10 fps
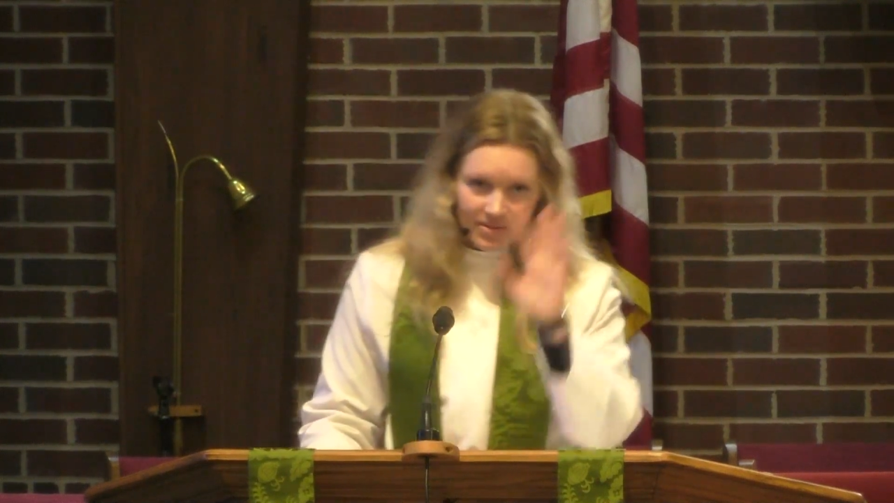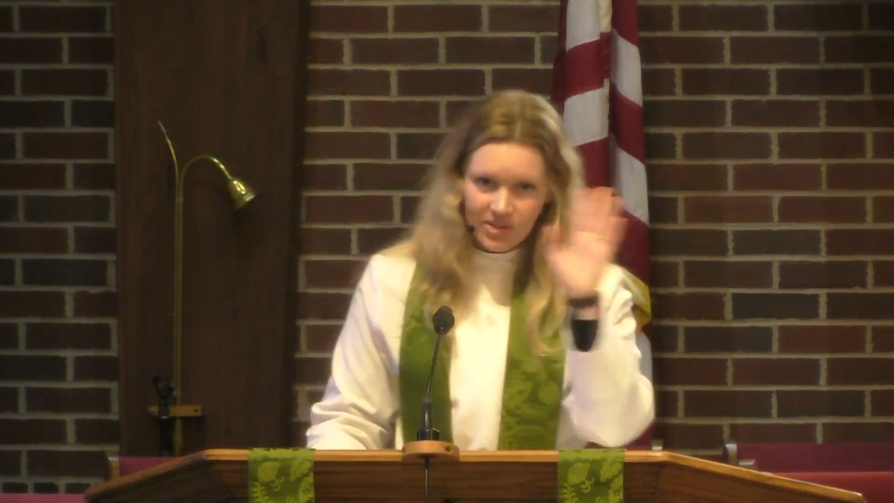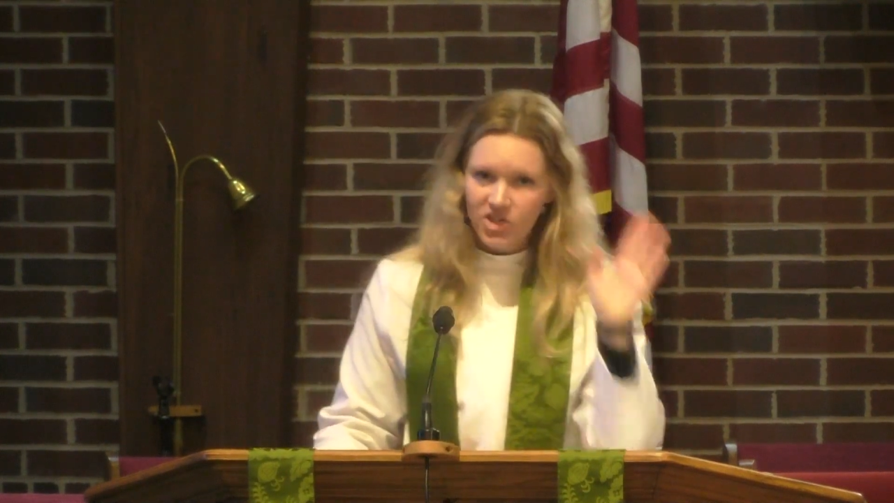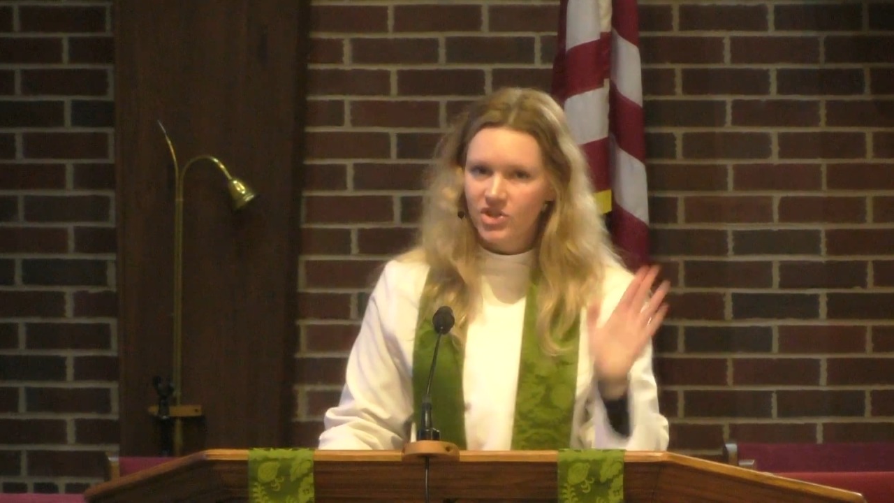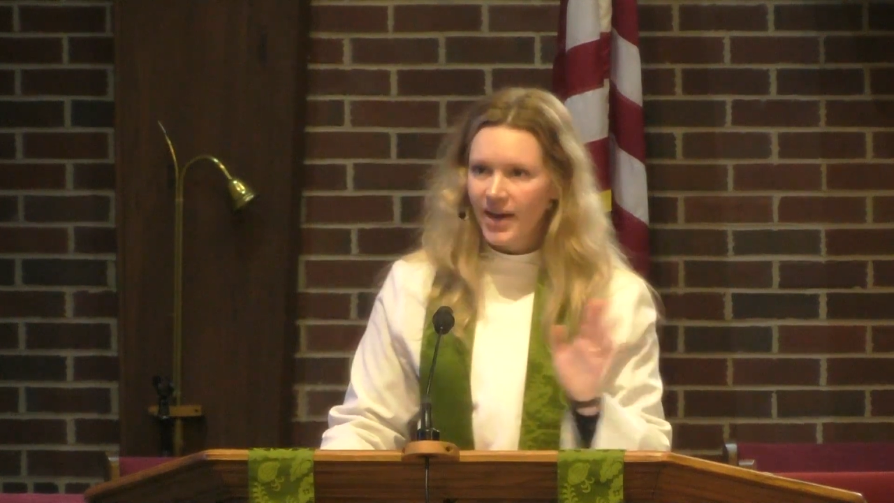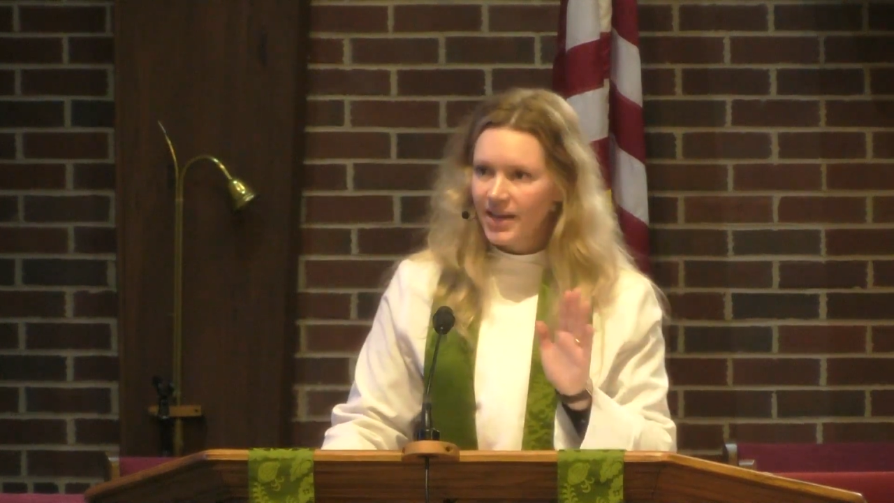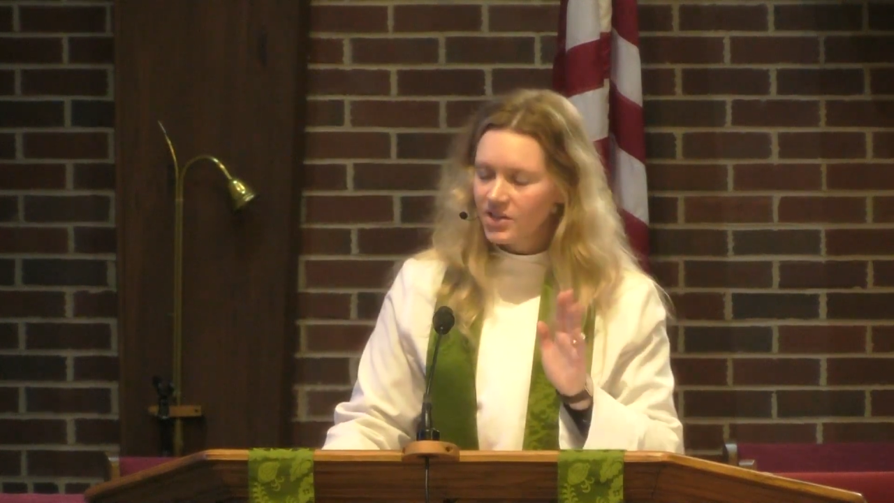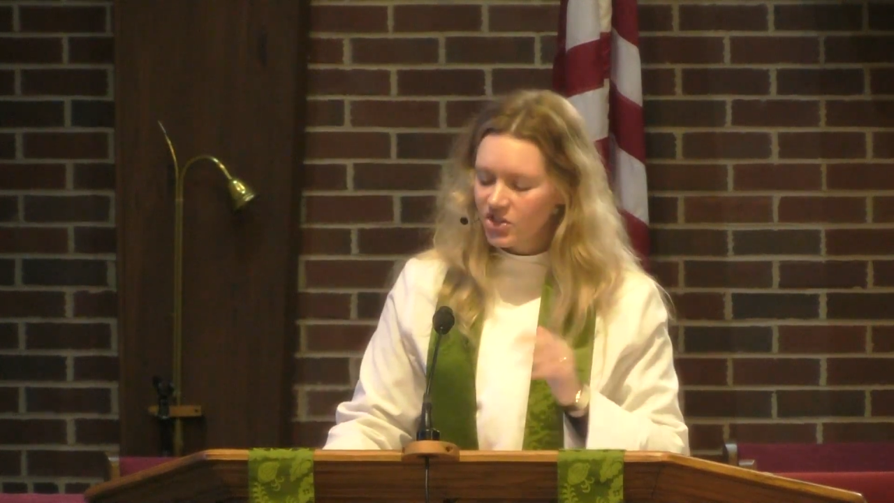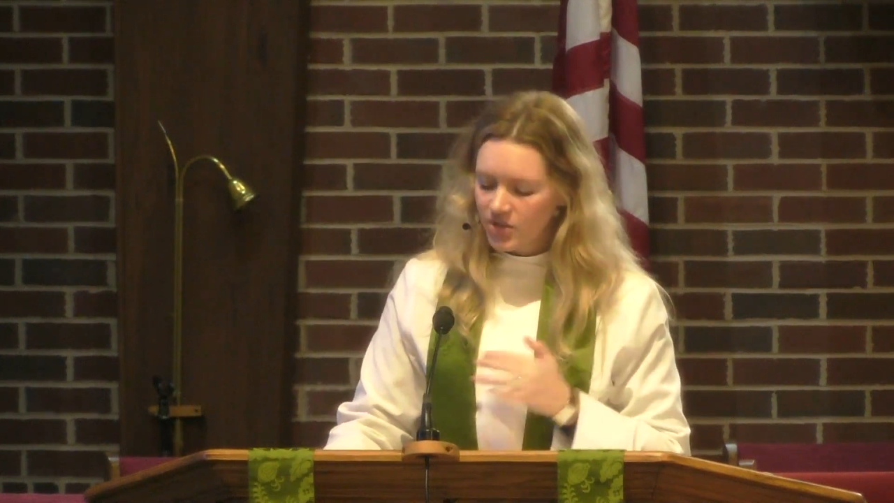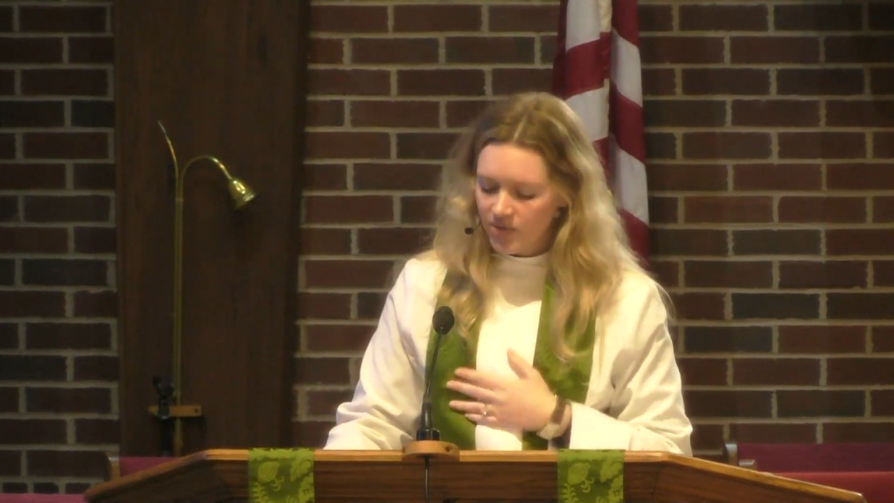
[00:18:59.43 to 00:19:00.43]

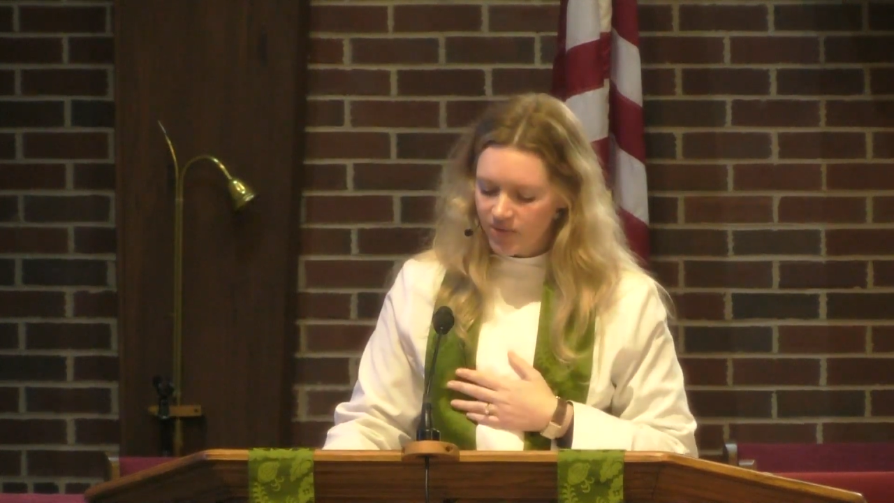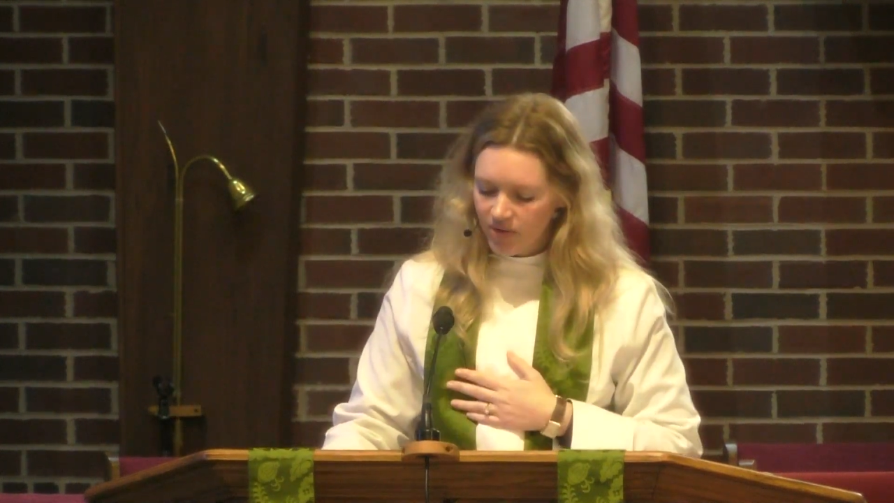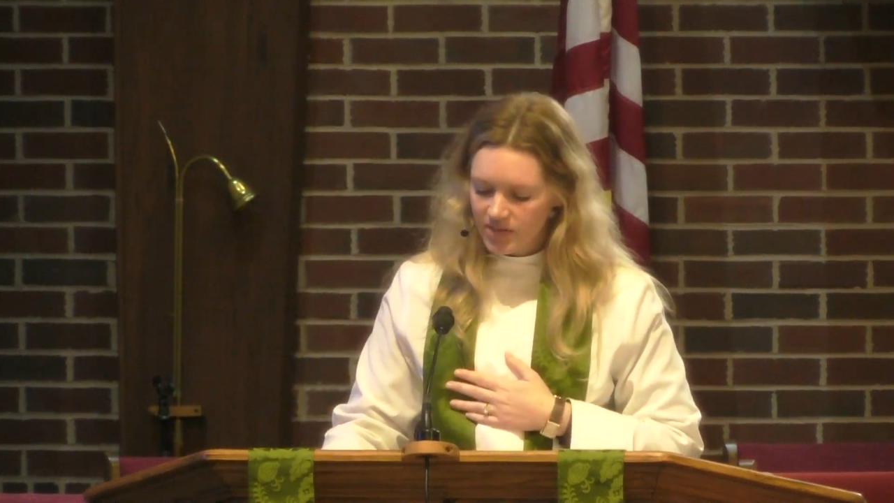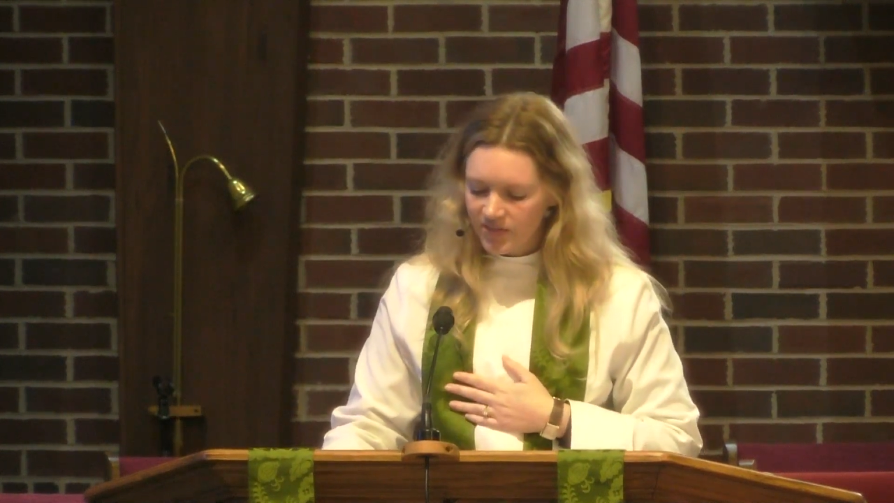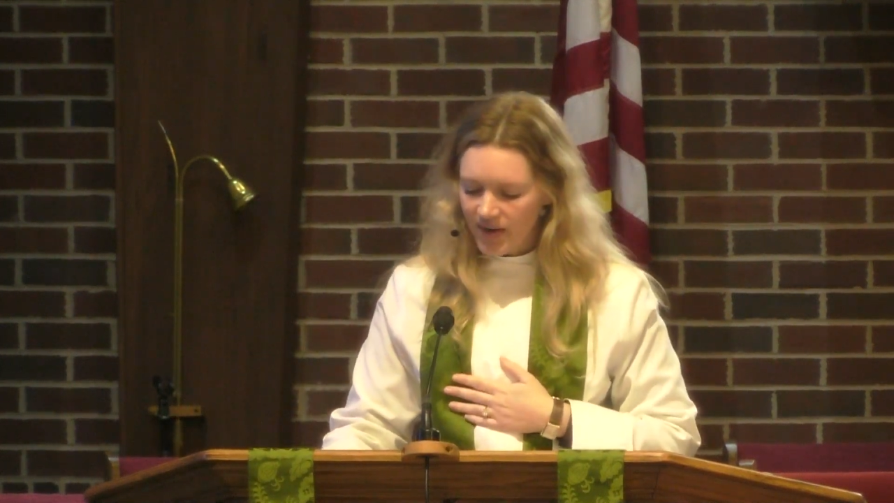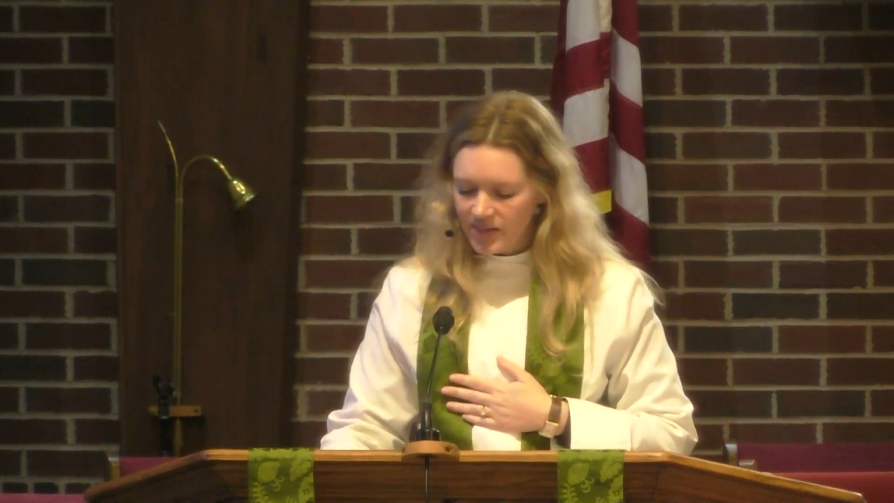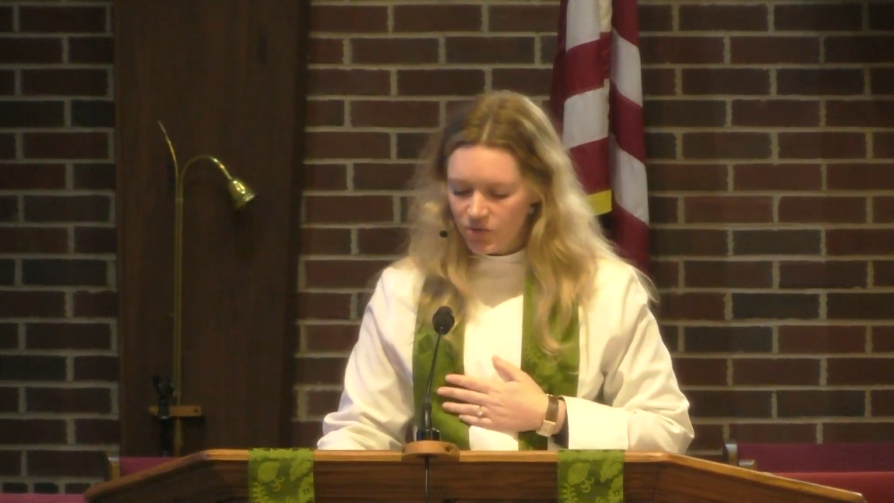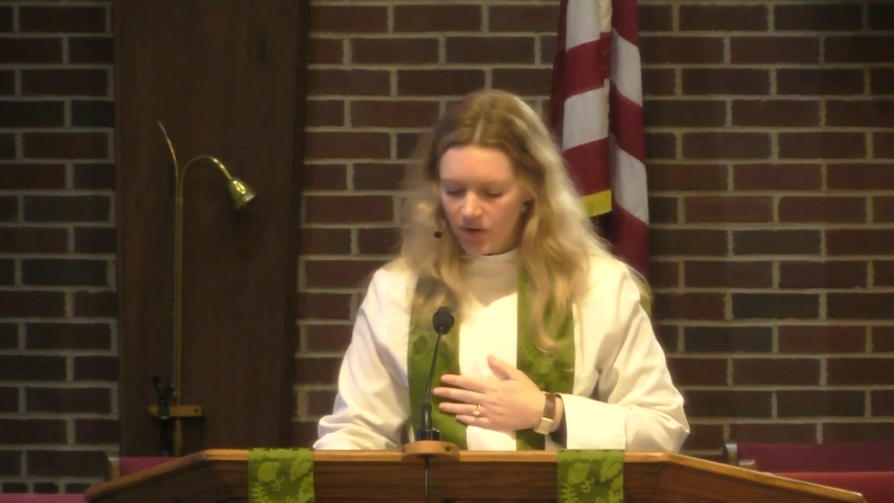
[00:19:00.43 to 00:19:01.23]
strange to those of us who are